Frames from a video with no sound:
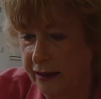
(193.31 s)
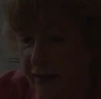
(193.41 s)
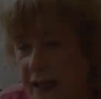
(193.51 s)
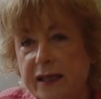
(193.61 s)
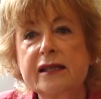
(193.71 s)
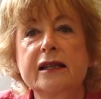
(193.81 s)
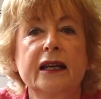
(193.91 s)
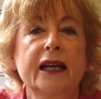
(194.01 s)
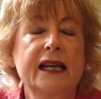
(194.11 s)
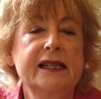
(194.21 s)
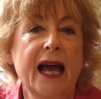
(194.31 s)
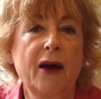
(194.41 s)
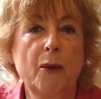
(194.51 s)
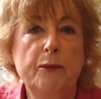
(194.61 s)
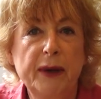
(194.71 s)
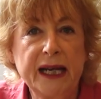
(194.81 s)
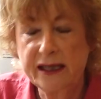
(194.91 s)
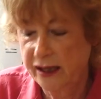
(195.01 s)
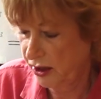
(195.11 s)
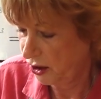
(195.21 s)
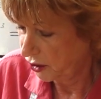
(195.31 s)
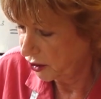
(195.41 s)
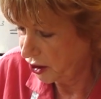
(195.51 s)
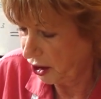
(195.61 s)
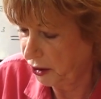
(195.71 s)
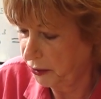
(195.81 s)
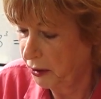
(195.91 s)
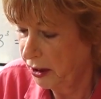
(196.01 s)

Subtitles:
This is our base dough,